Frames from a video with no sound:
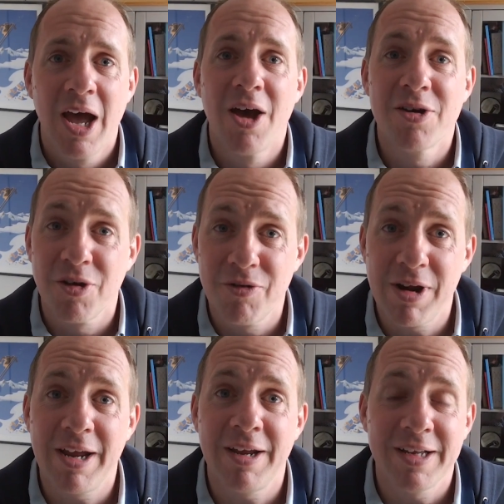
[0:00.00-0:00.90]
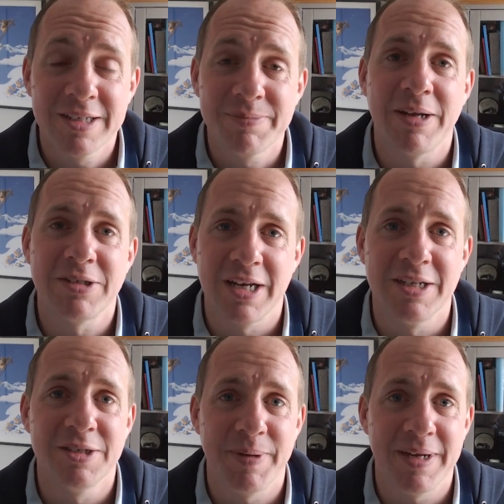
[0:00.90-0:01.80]
her career especially
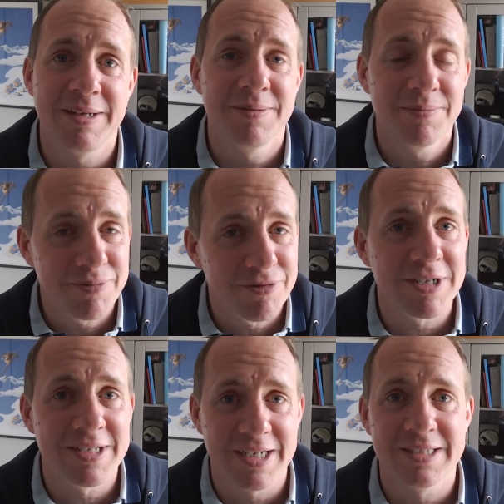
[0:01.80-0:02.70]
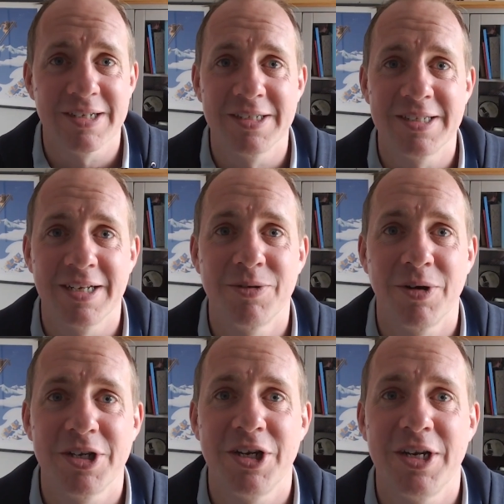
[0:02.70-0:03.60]
has been pretty exciting,
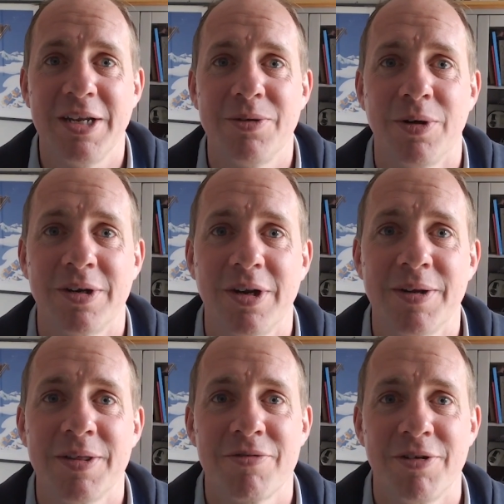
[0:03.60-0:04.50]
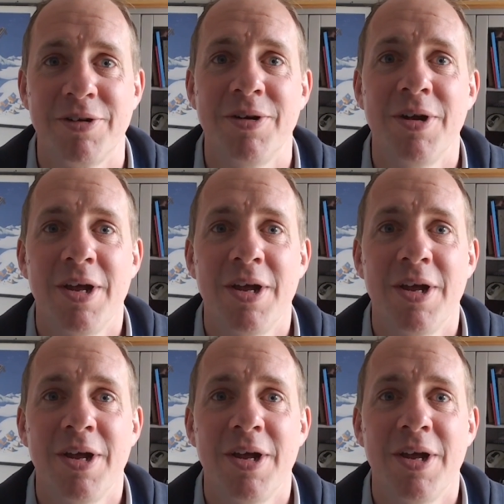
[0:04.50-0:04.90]
quite a unique one going through